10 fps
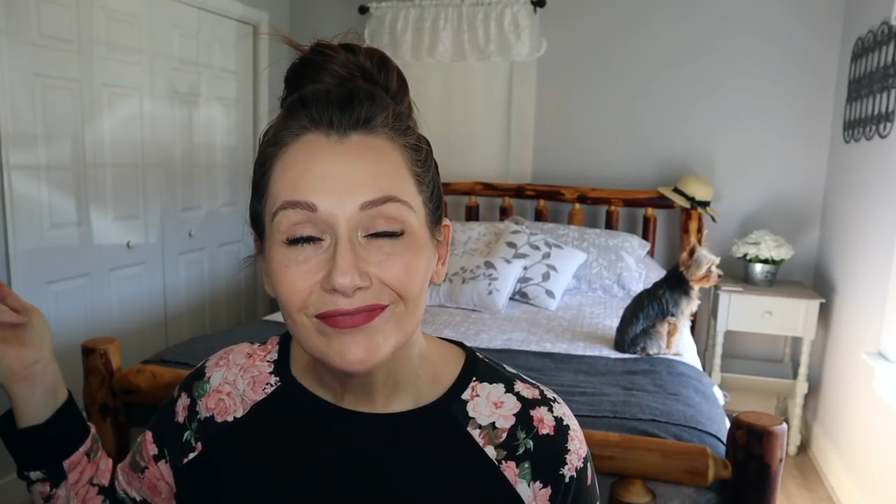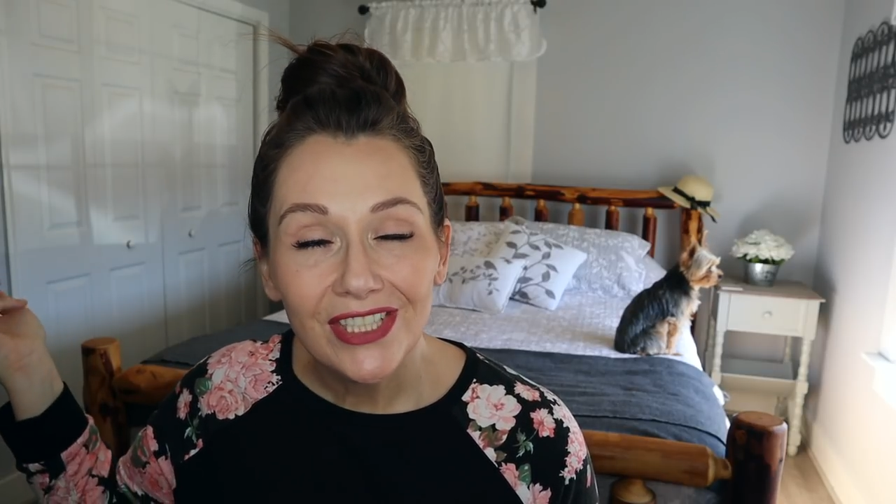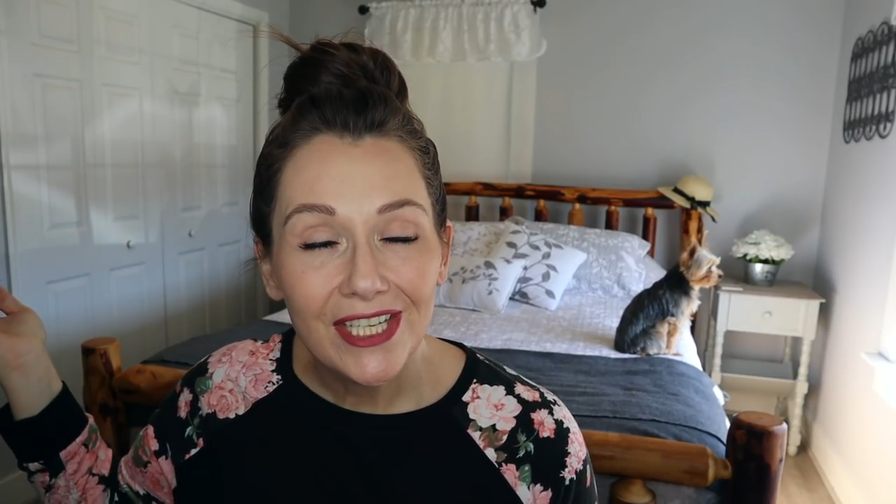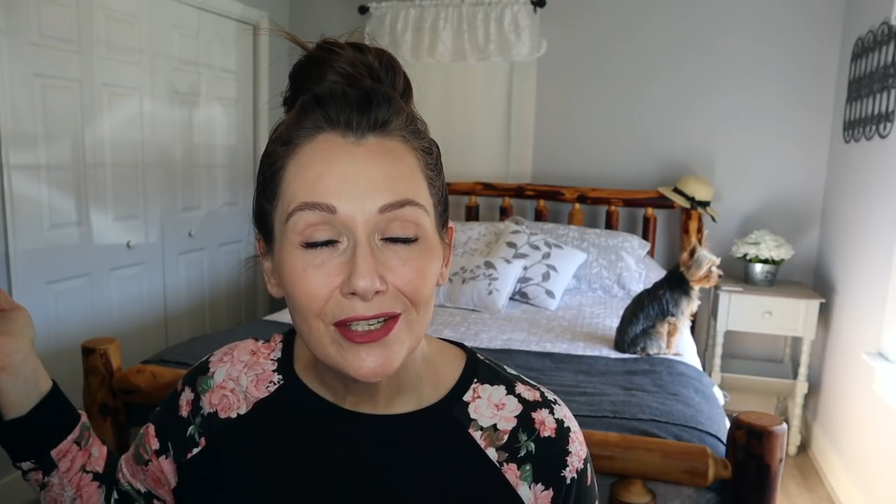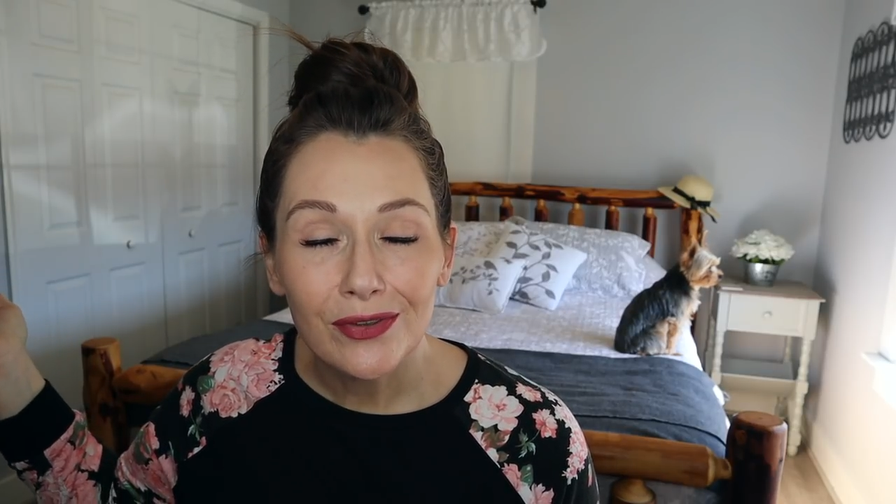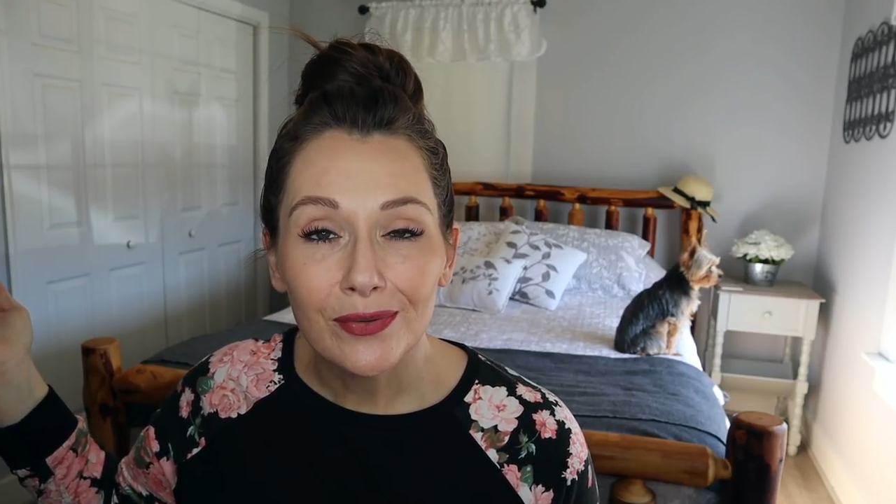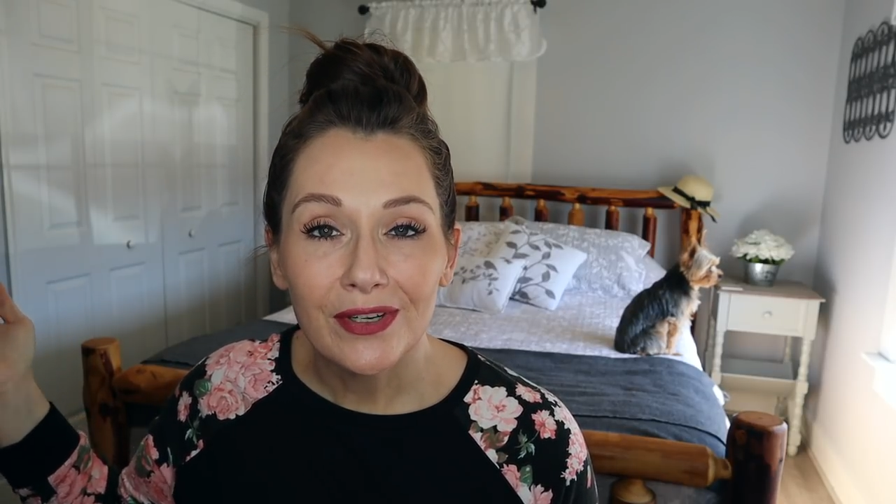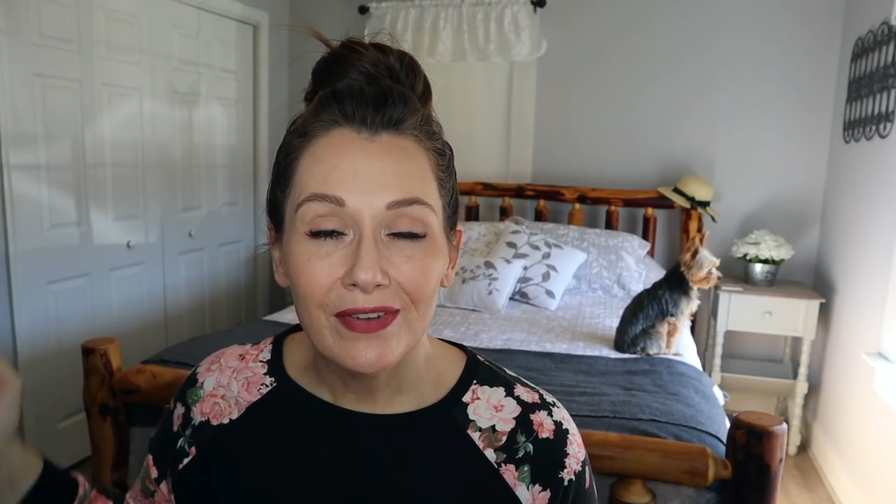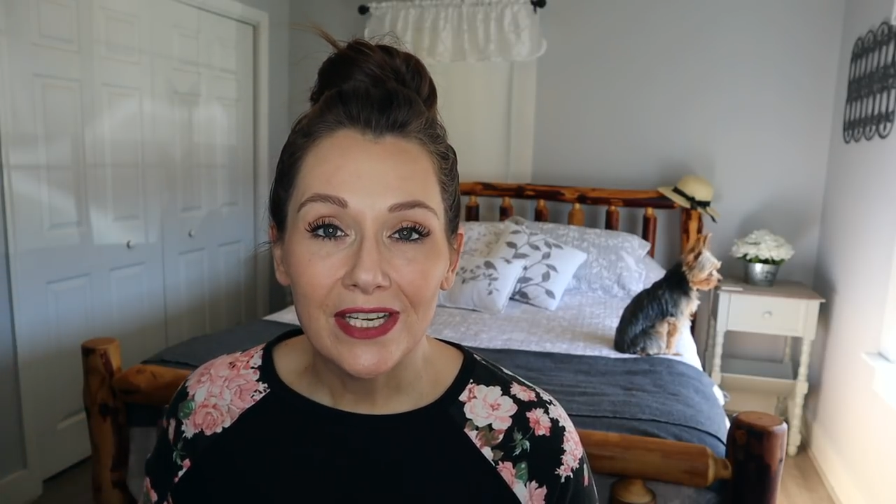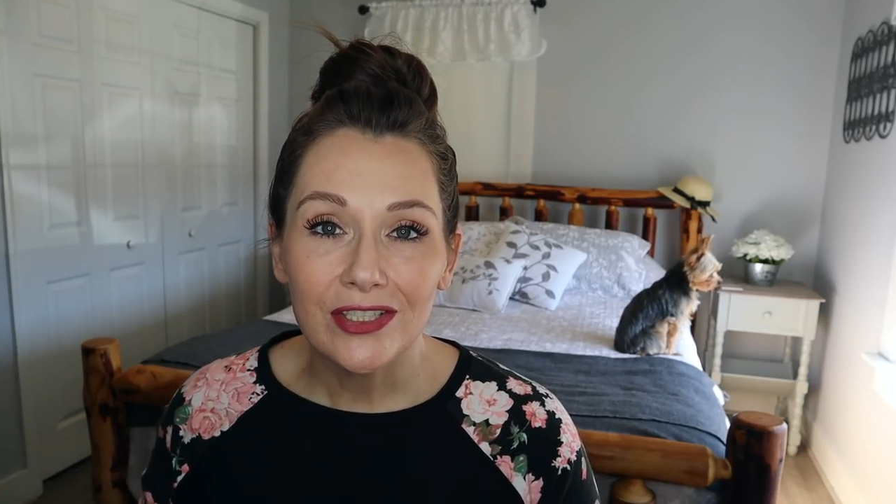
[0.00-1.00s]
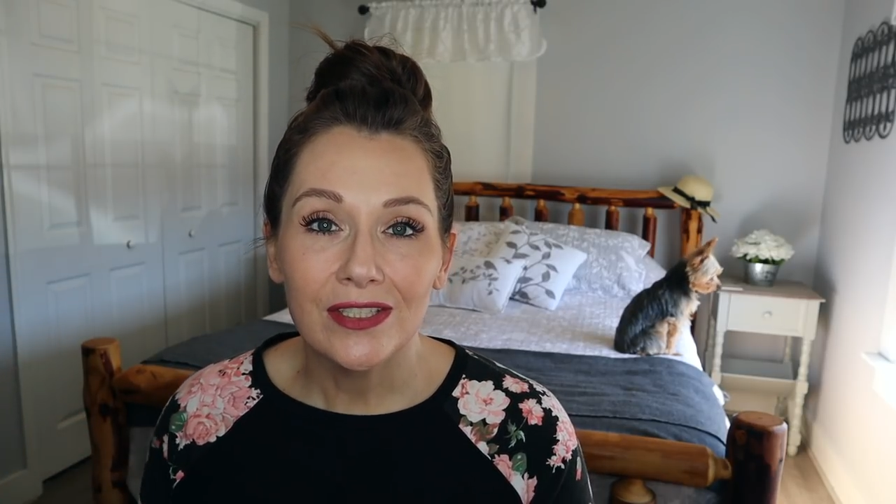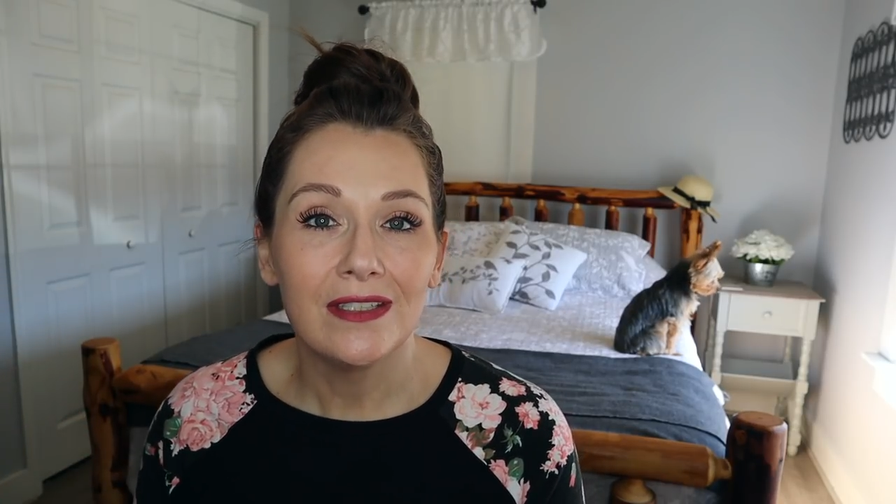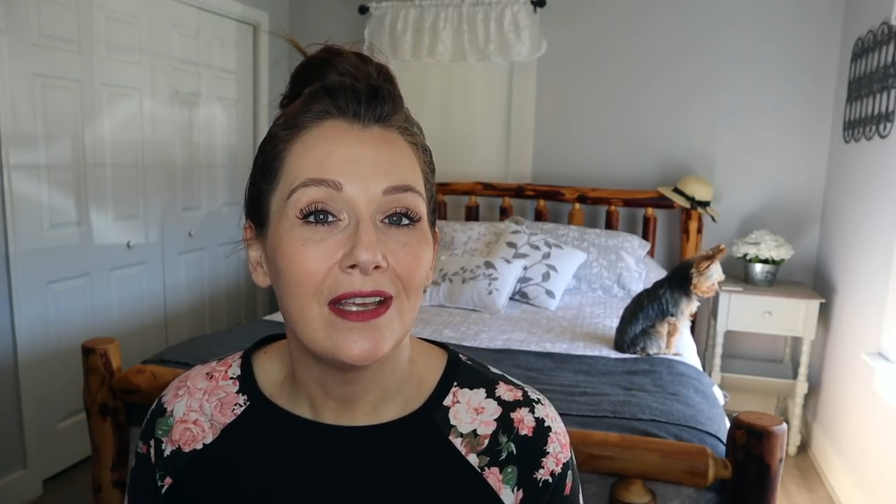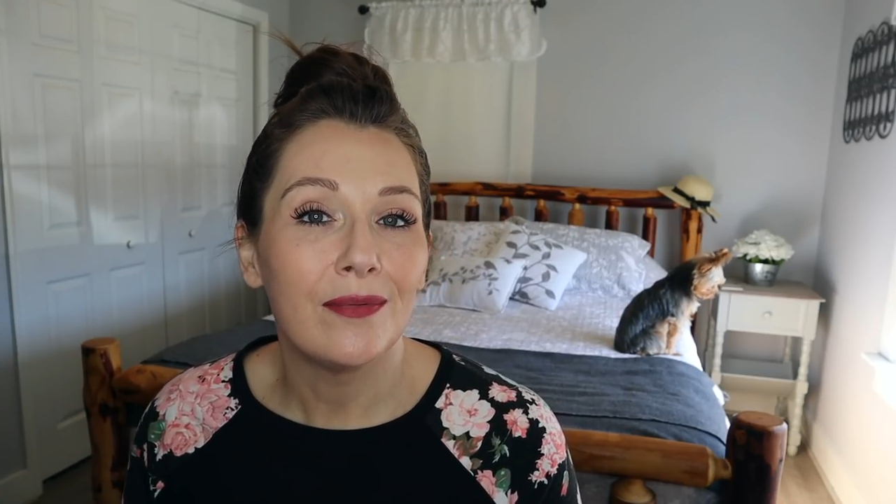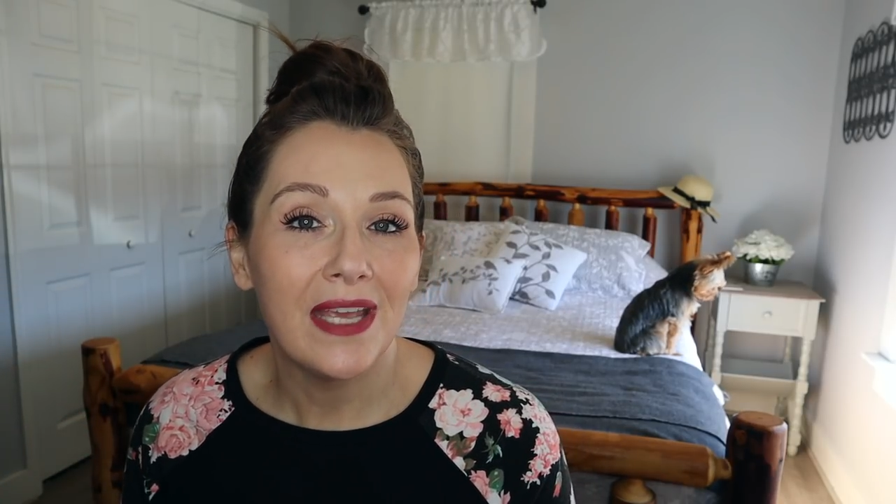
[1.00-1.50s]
you know, the renovation that